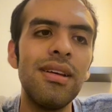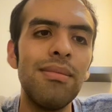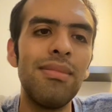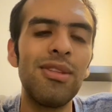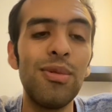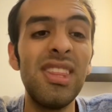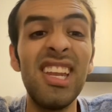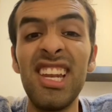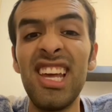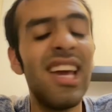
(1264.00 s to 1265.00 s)
But we
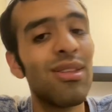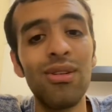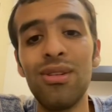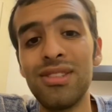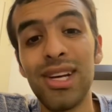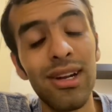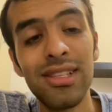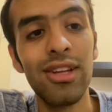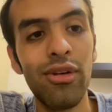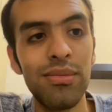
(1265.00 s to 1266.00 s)
didn't end on Charles
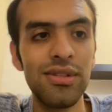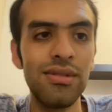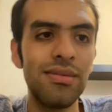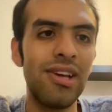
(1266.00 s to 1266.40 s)
Interruption,